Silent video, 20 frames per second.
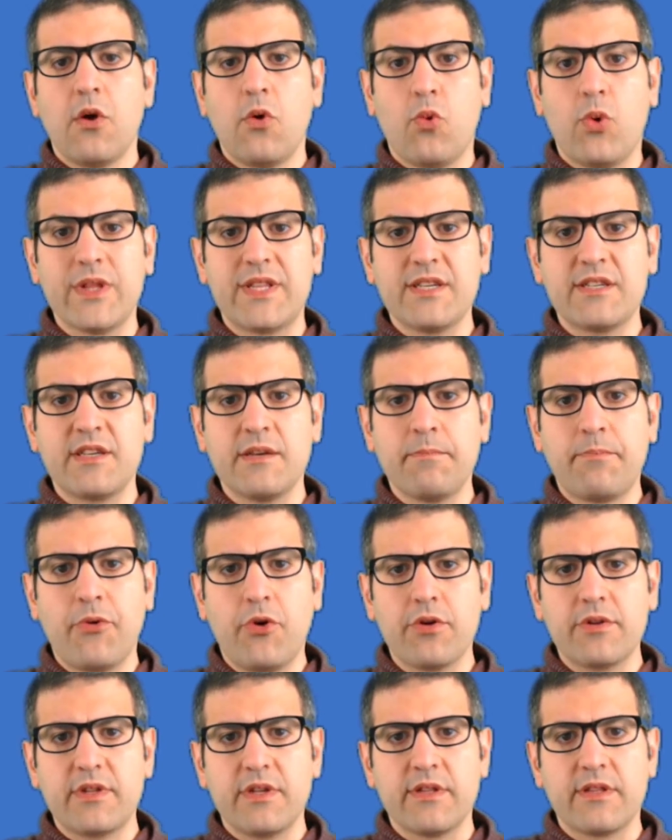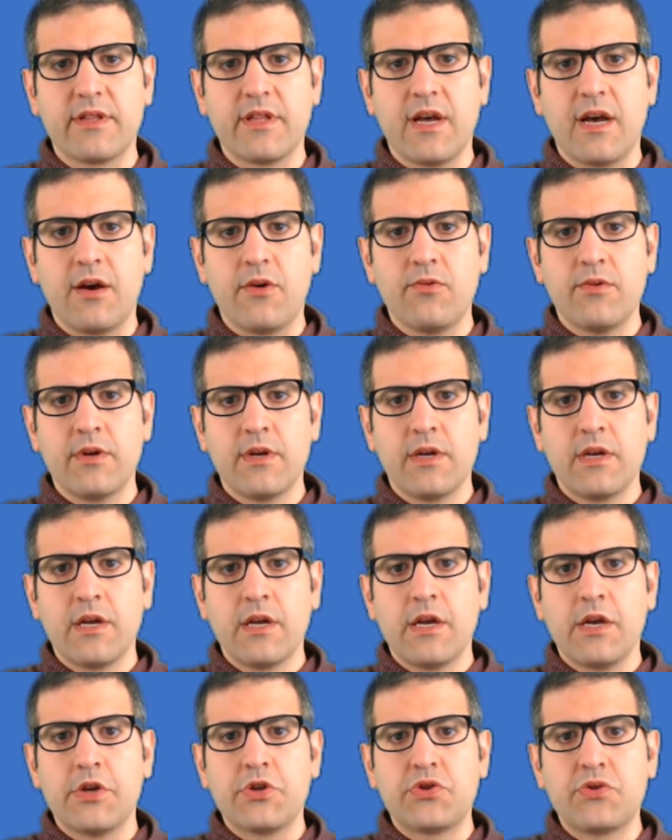What is important now
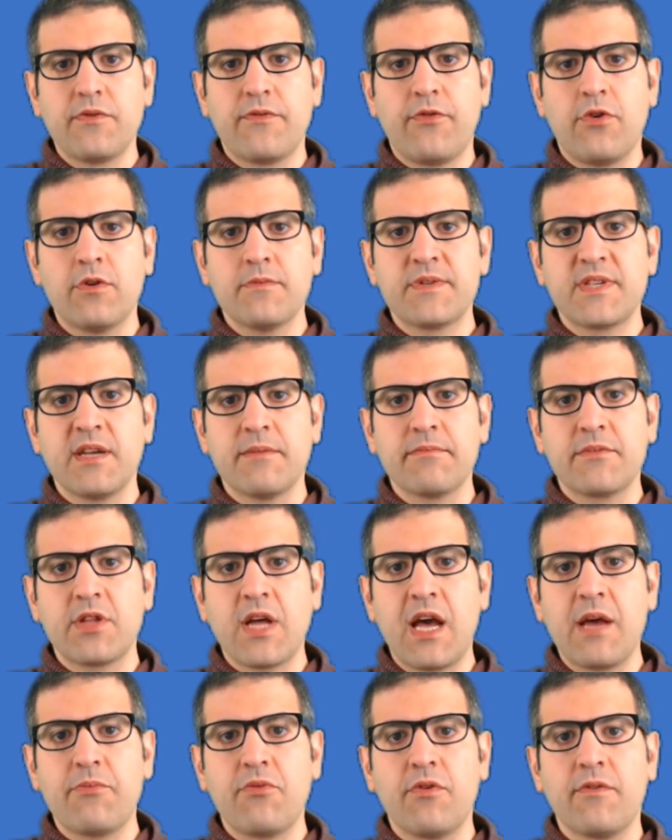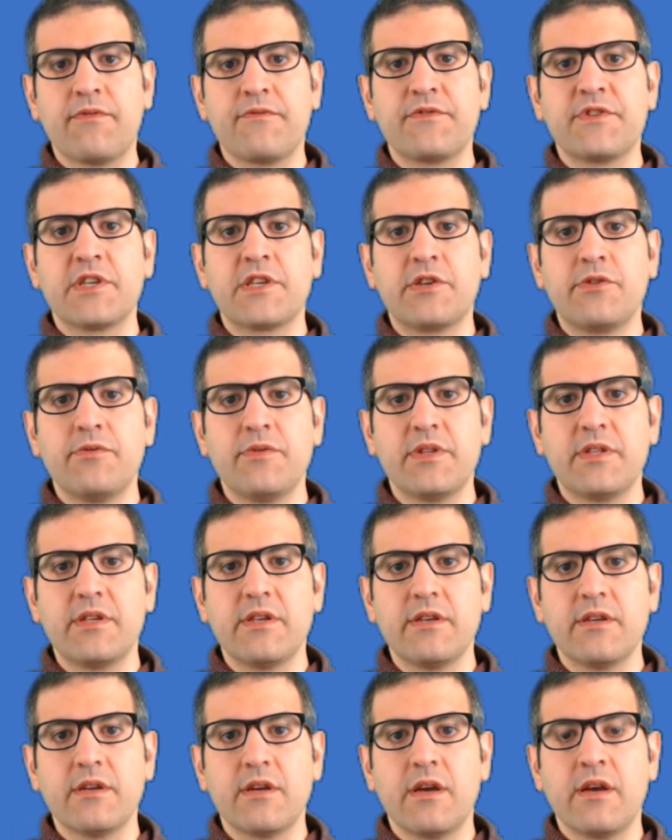is to form some type of
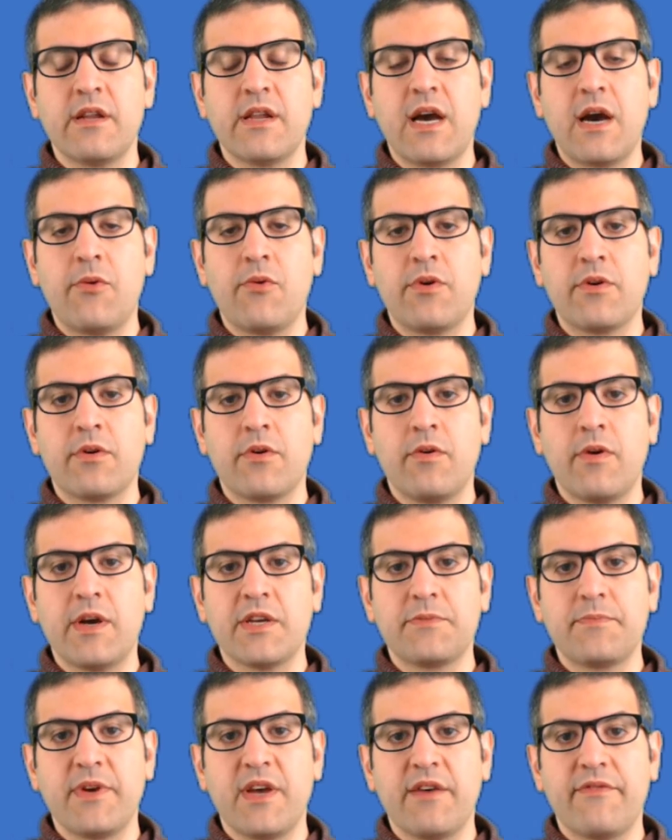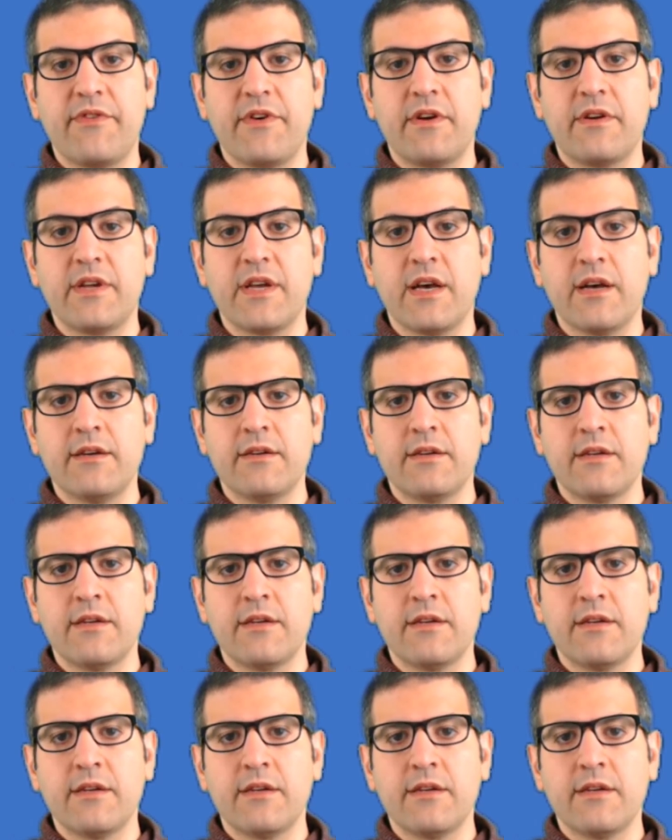security in our OSPF area